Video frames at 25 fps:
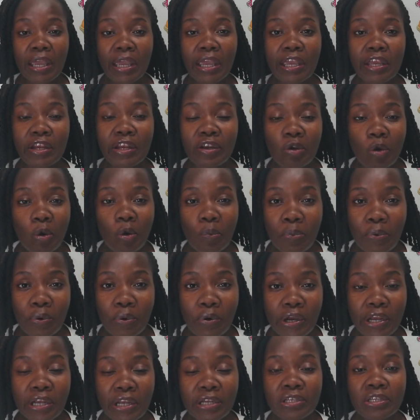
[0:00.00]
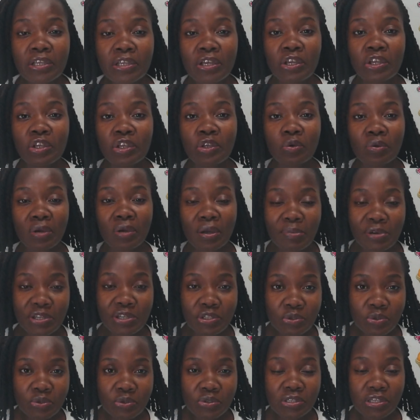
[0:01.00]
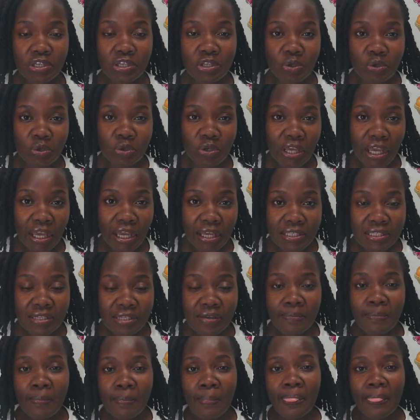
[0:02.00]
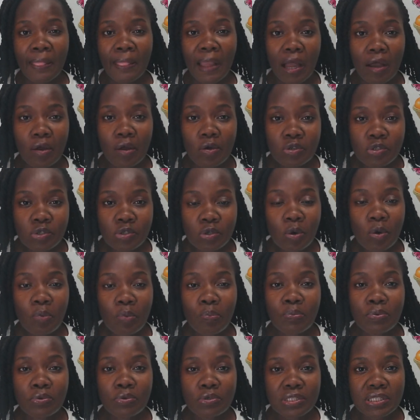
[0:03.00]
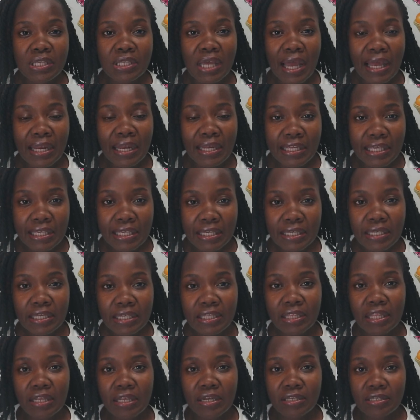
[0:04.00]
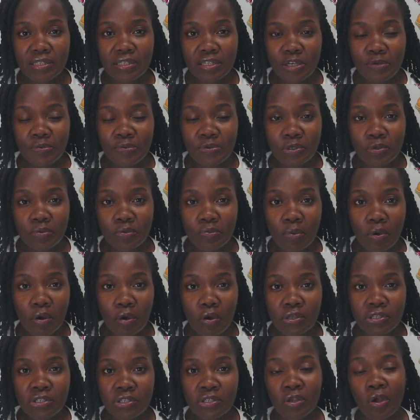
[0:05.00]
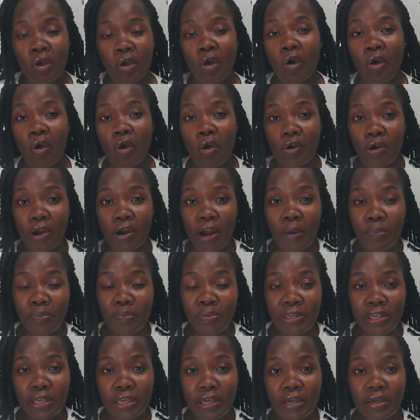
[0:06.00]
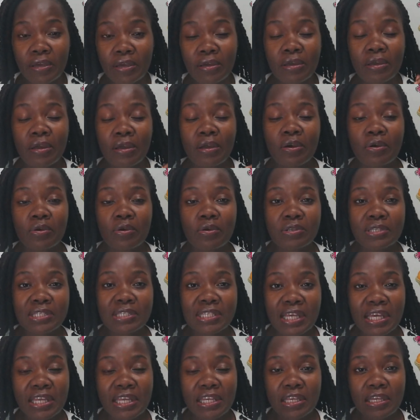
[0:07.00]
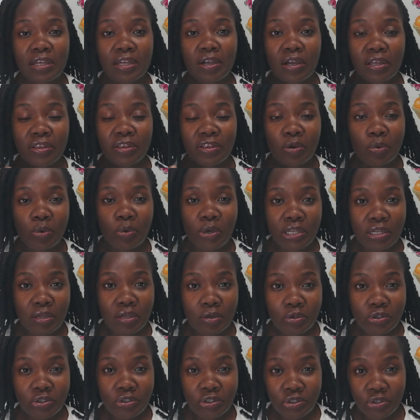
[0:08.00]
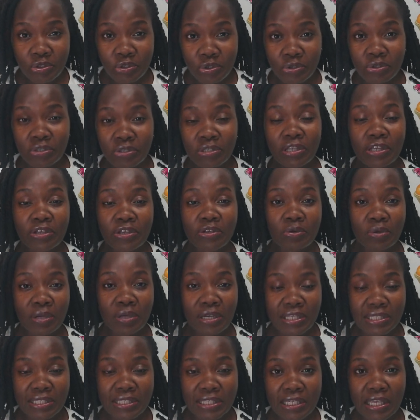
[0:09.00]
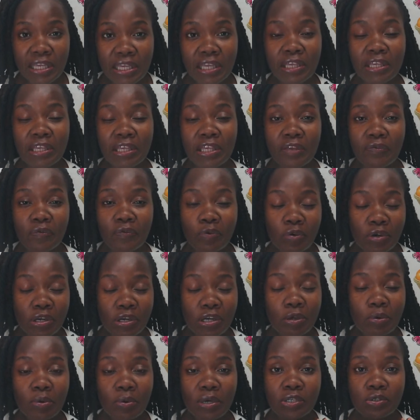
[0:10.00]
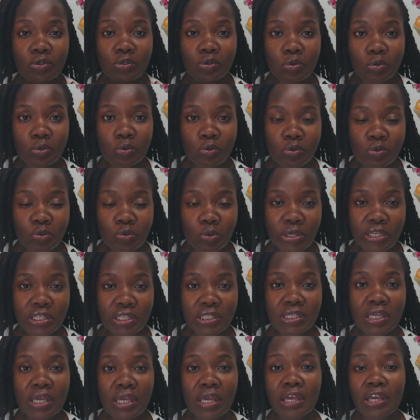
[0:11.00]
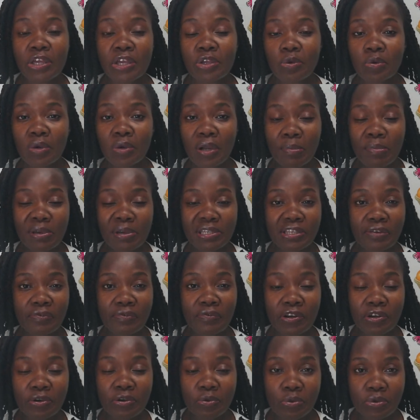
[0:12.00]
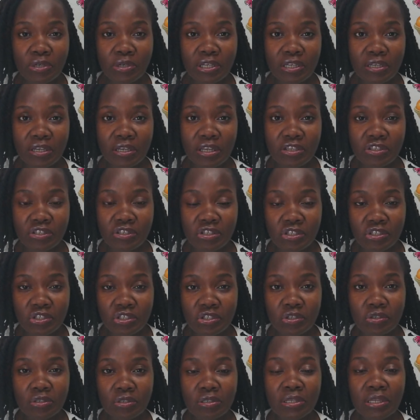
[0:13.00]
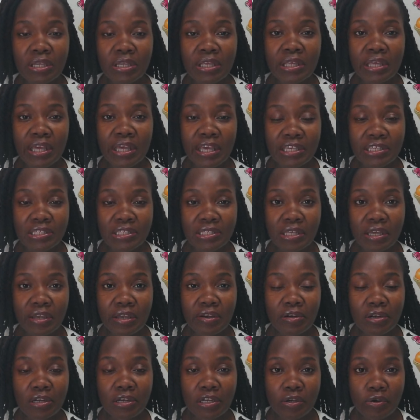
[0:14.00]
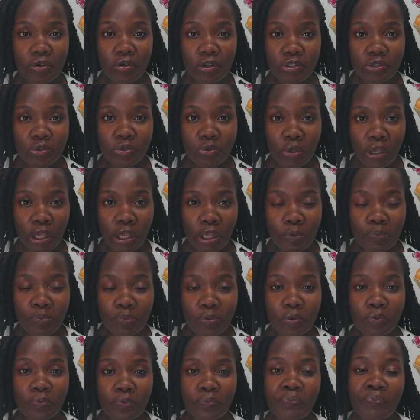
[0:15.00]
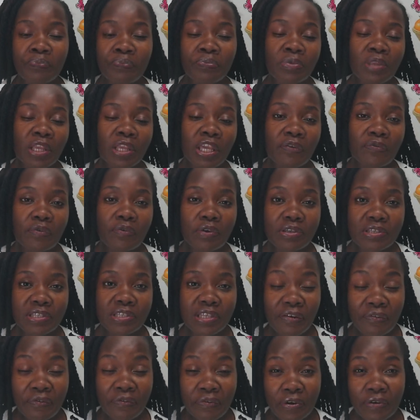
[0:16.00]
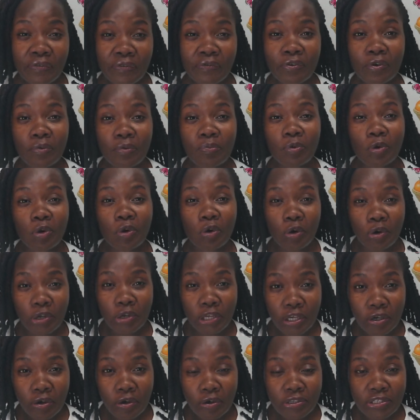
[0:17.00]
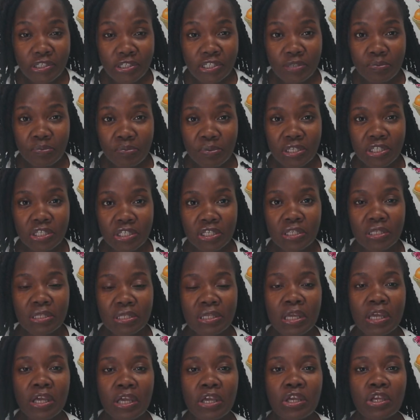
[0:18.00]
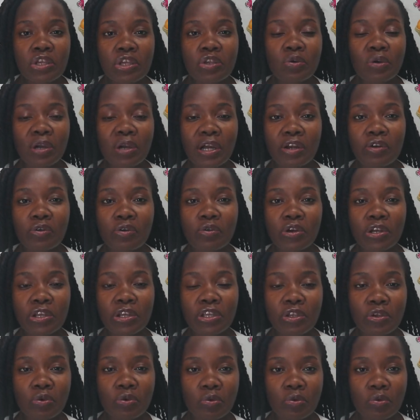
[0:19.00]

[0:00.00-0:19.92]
incorporate cucumber juice in your diet. I also put a link in the description box or up here concerning the weight loss juice that you can take if you really want to lose weight. Cucumbers are very good in digestion, hence they are really going to help you. If you're suffering from chronic constipation, you can drink